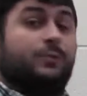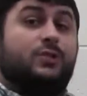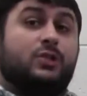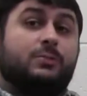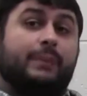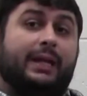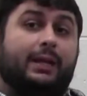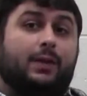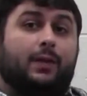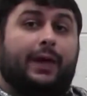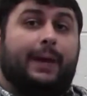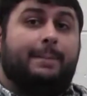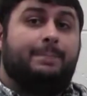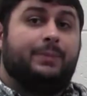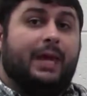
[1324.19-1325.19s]
you've just made a
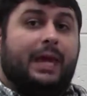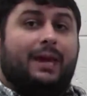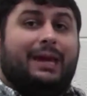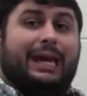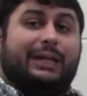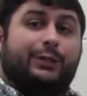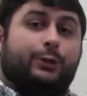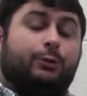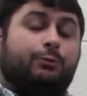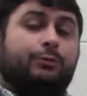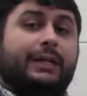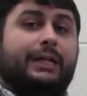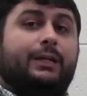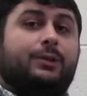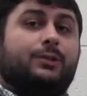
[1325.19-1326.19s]
claim and your
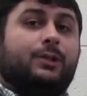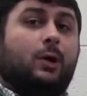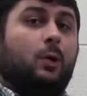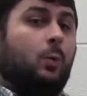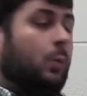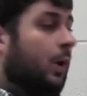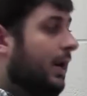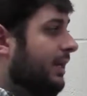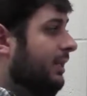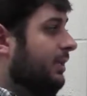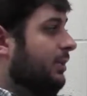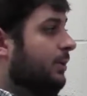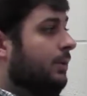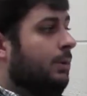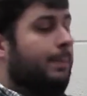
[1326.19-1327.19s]
readers are
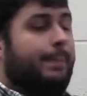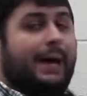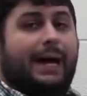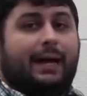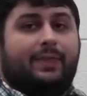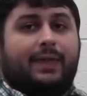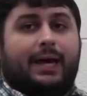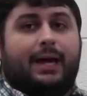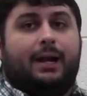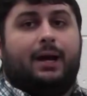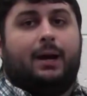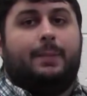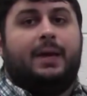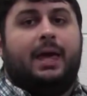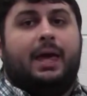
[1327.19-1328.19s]
wanting you to back that
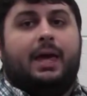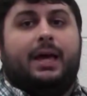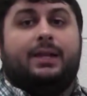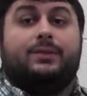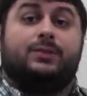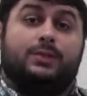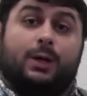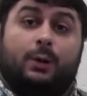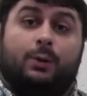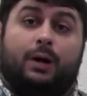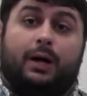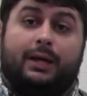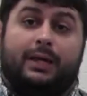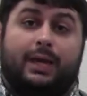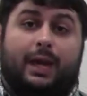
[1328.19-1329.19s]
up. And
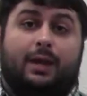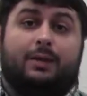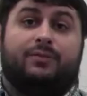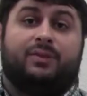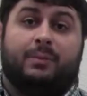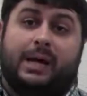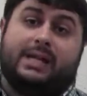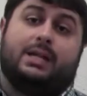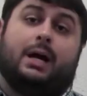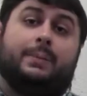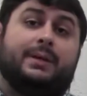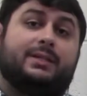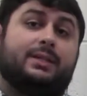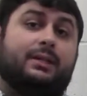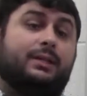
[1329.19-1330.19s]
so again, for my
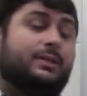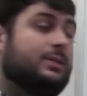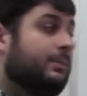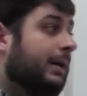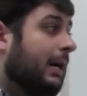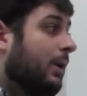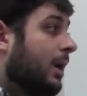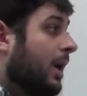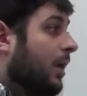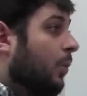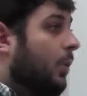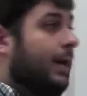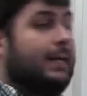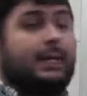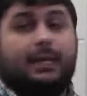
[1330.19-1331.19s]
topic sentence about
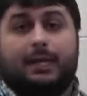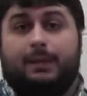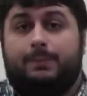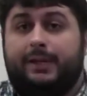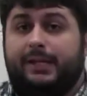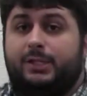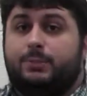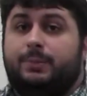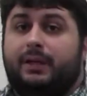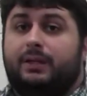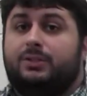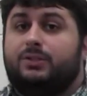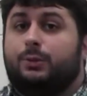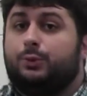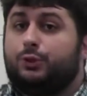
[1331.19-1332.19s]
Waikiki Beach being
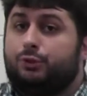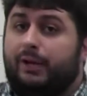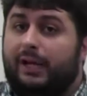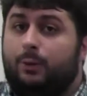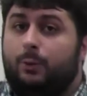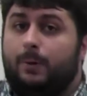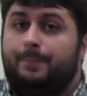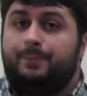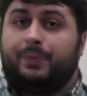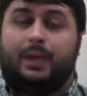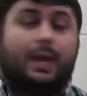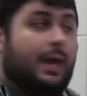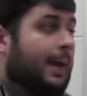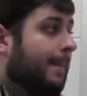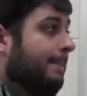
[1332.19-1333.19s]
so tranquil,
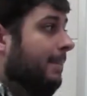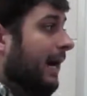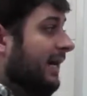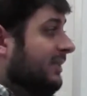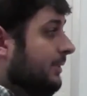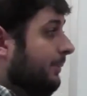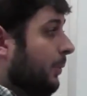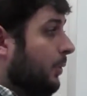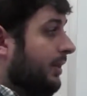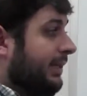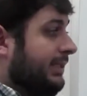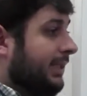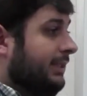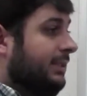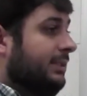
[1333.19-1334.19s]
my supporting
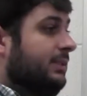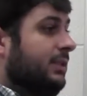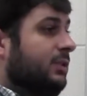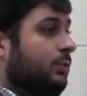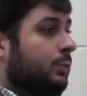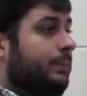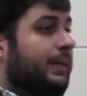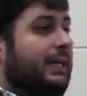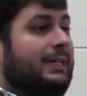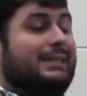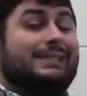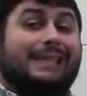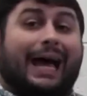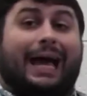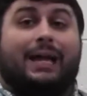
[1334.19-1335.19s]
sentences will be
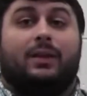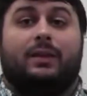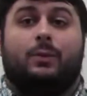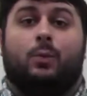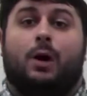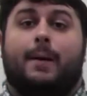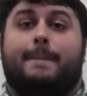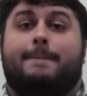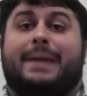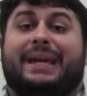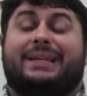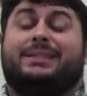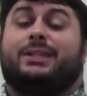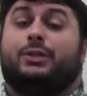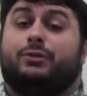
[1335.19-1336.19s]
exactly what
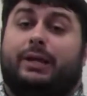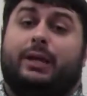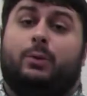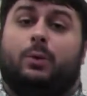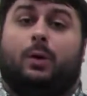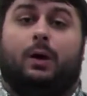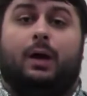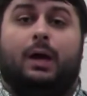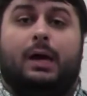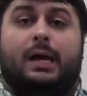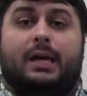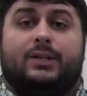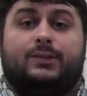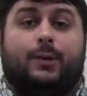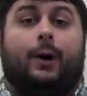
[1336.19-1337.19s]
makes it tranquil.
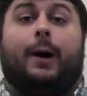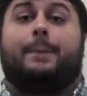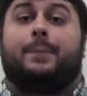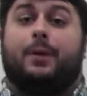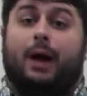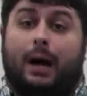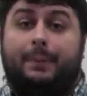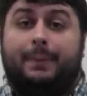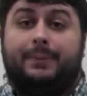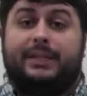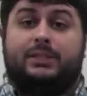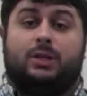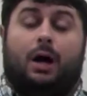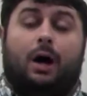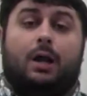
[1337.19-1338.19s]
So I'll
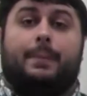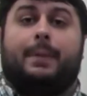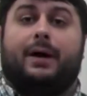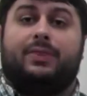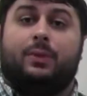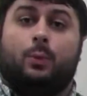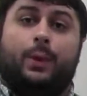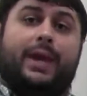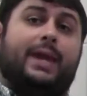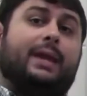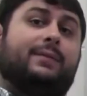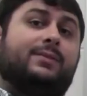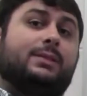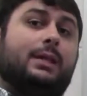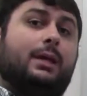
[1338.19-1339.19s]
probably talk about the
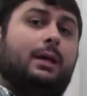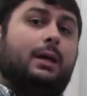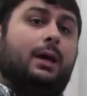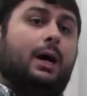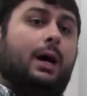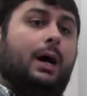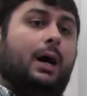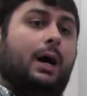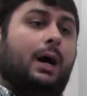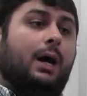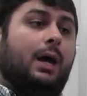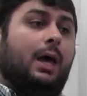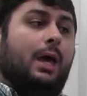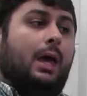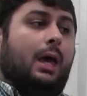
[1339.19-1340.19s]
waves.
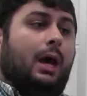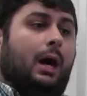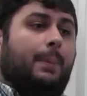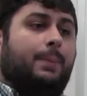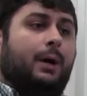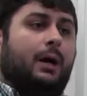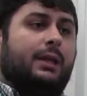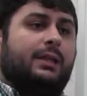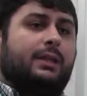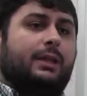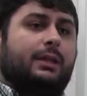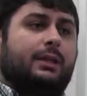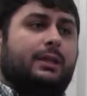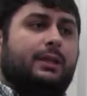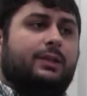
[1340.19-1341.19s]
I'll probably
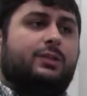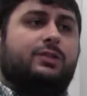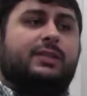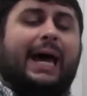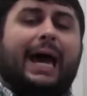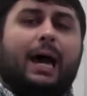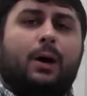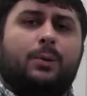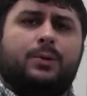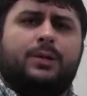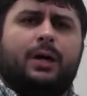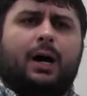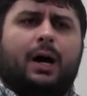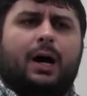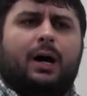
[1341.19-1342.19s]
the sound
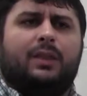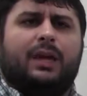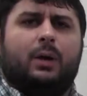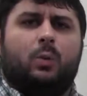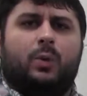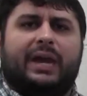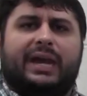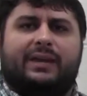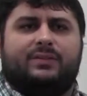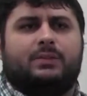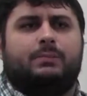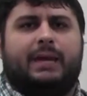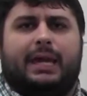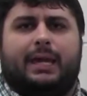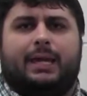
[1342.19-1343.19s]
that
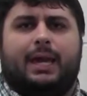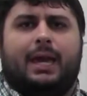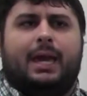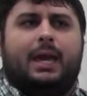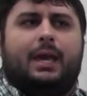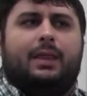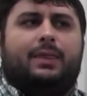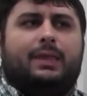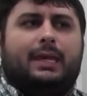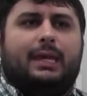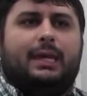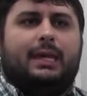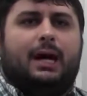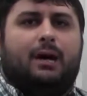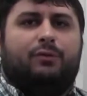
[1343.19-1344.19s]
waves make,
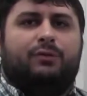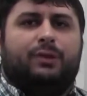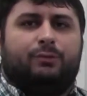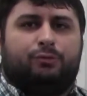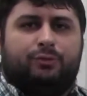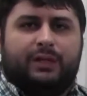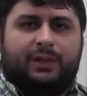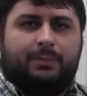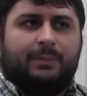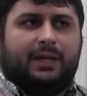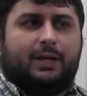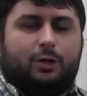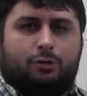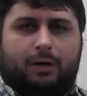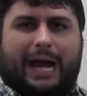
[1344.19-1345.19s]
the
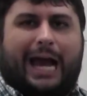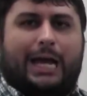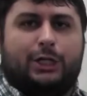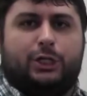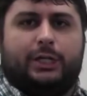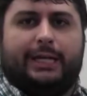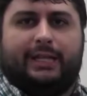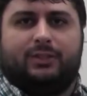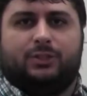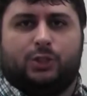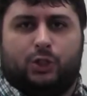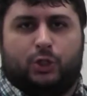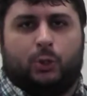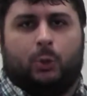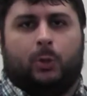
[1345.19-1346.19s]
rhythmic crash against
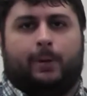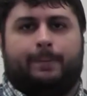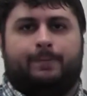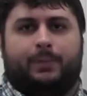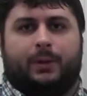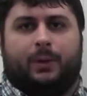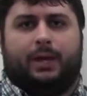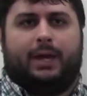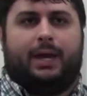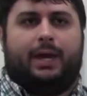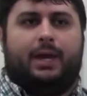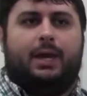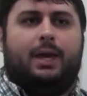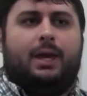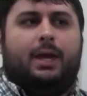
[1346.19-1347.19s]
the shore. Okay.